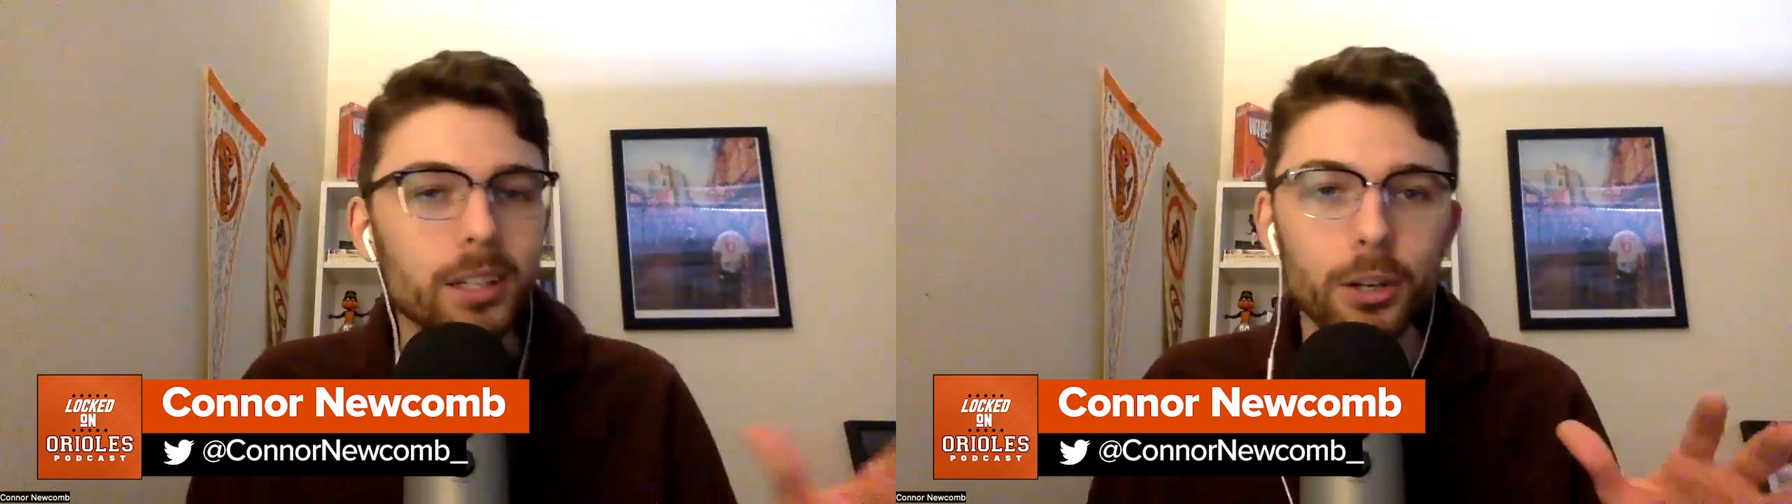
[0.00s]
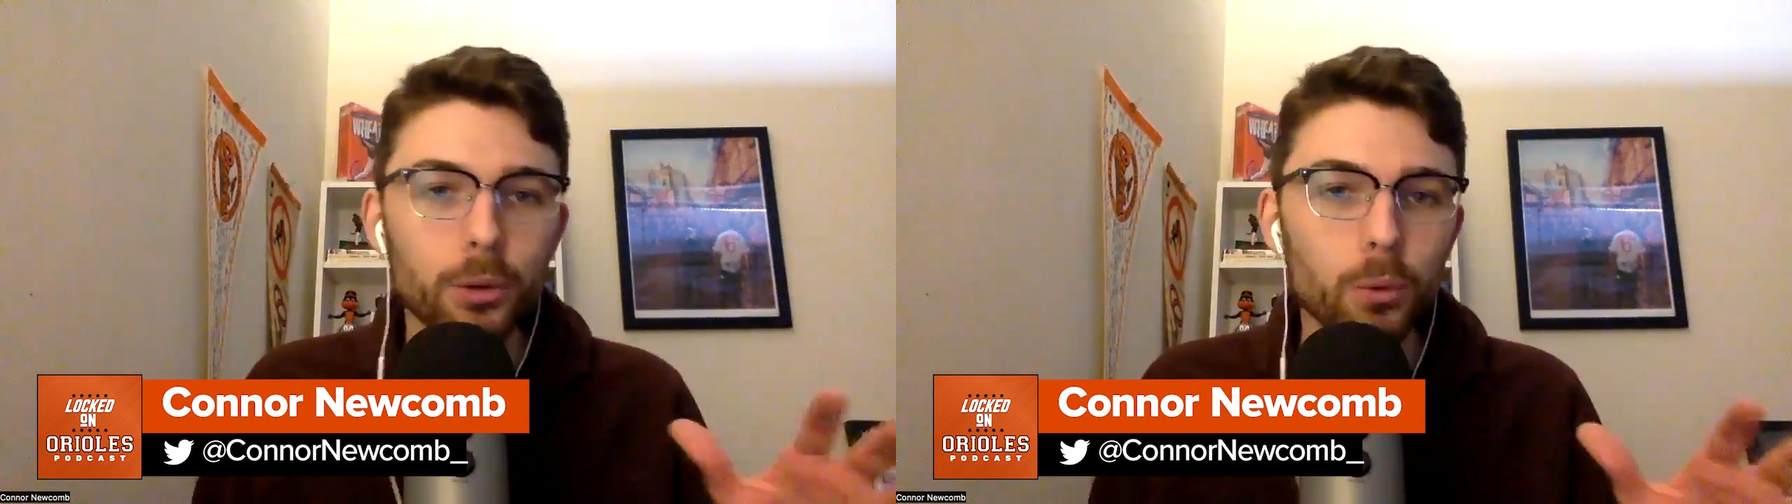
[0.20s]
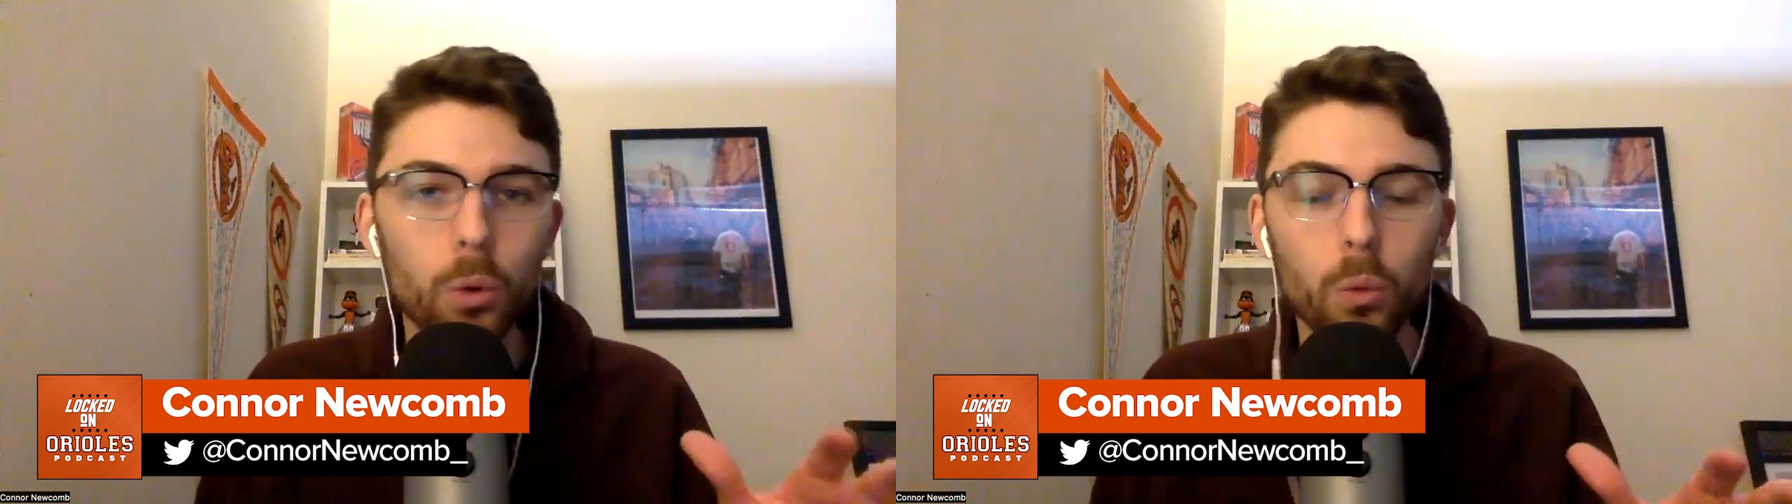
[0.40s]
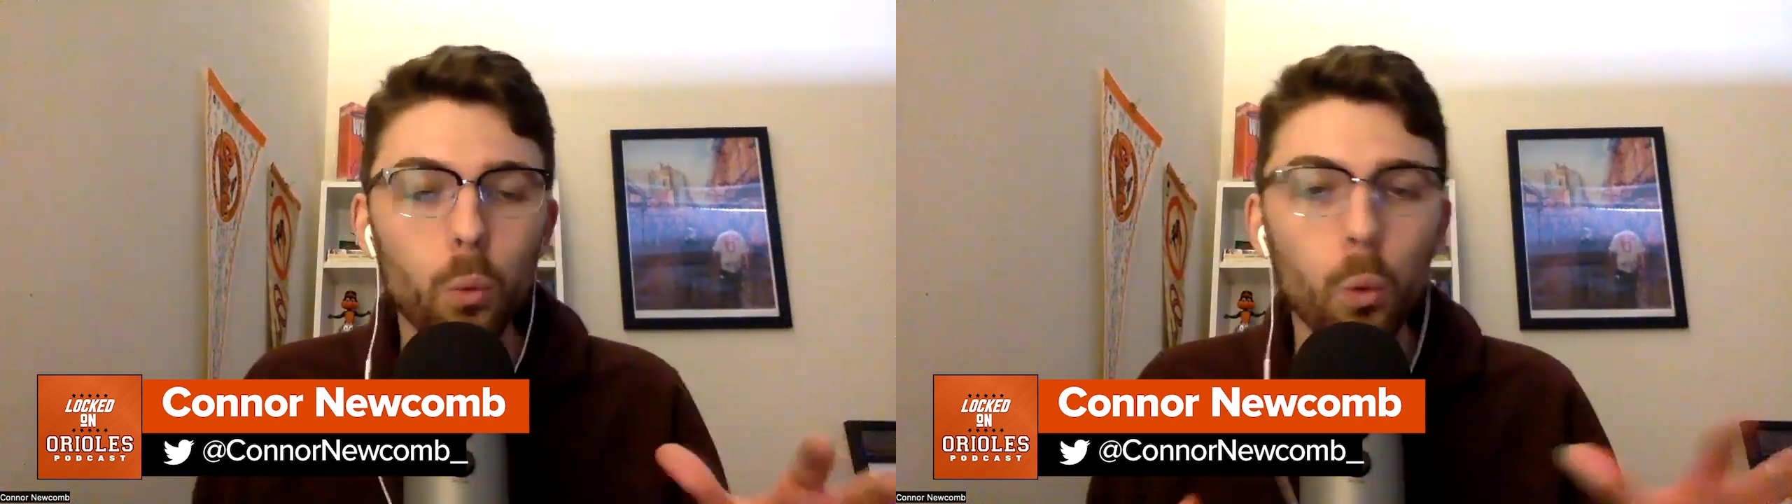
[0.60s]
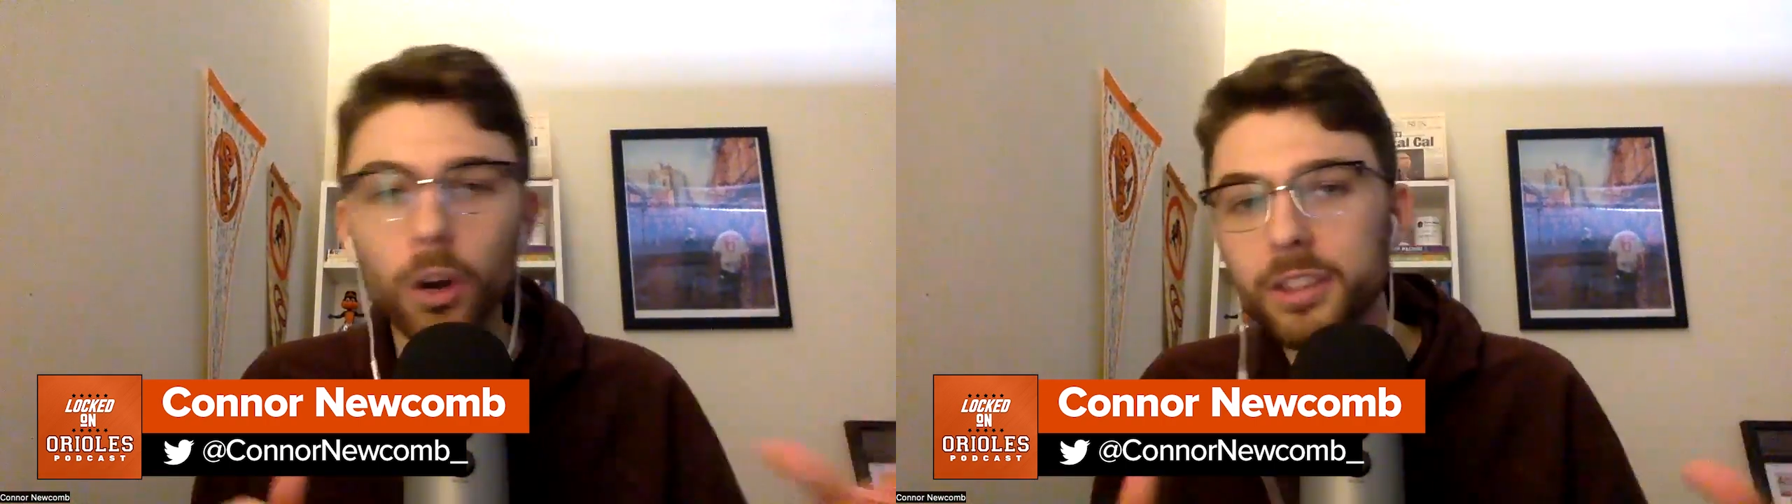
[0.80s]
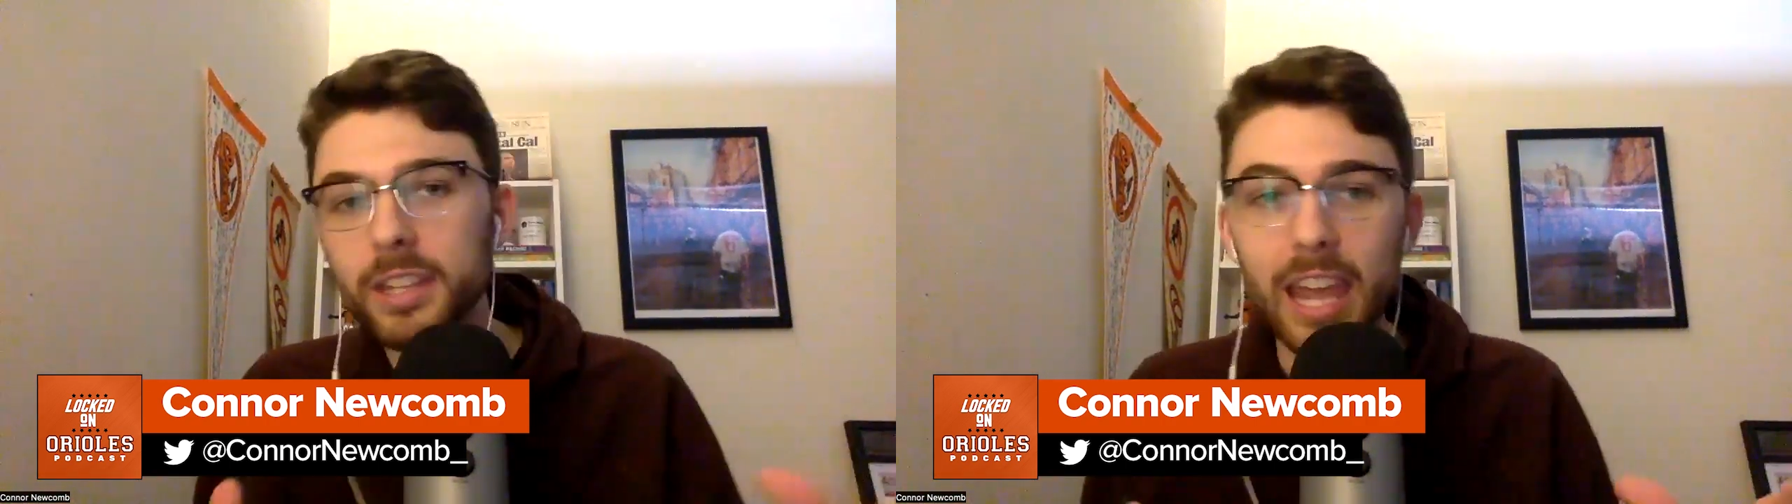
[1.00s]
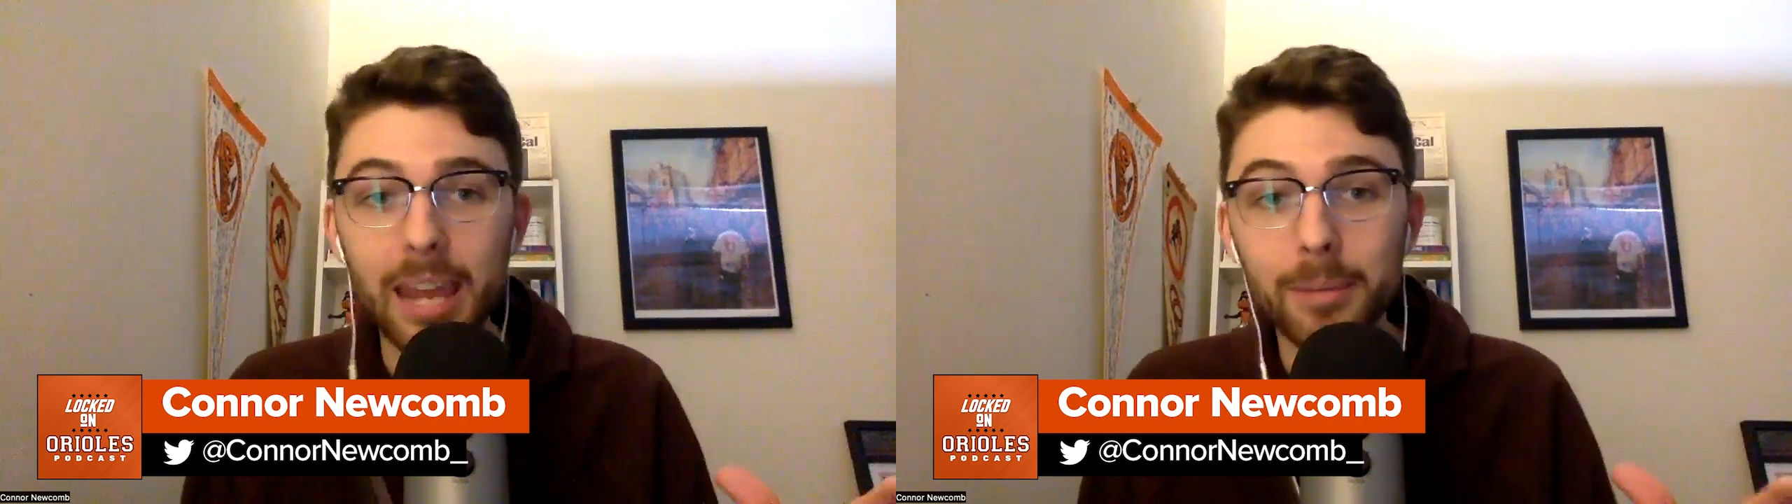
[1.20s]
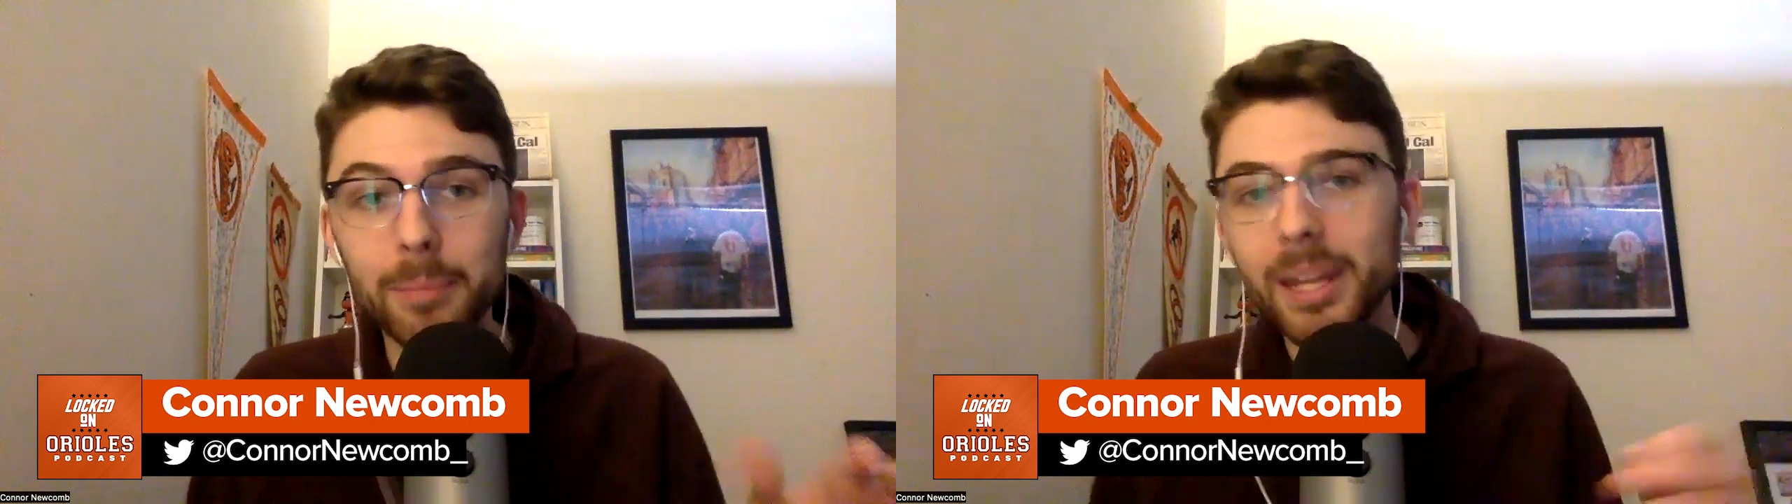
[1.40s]
you know, work the
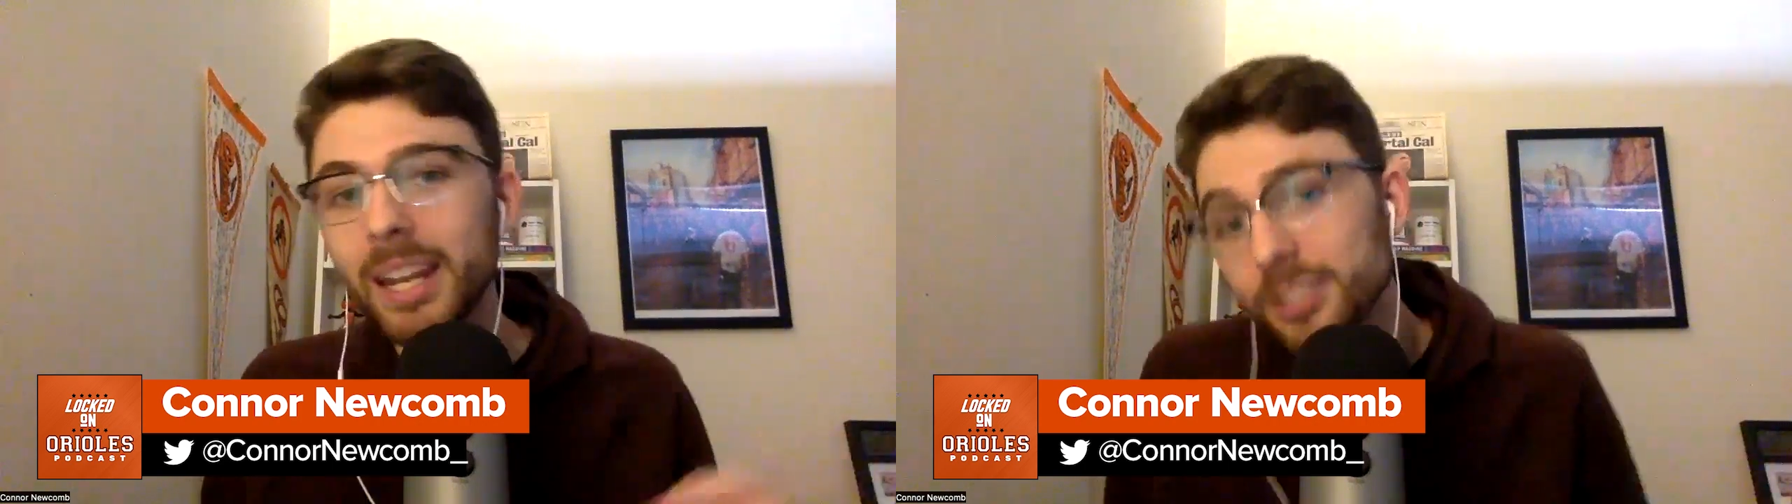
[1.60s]
game in a bit.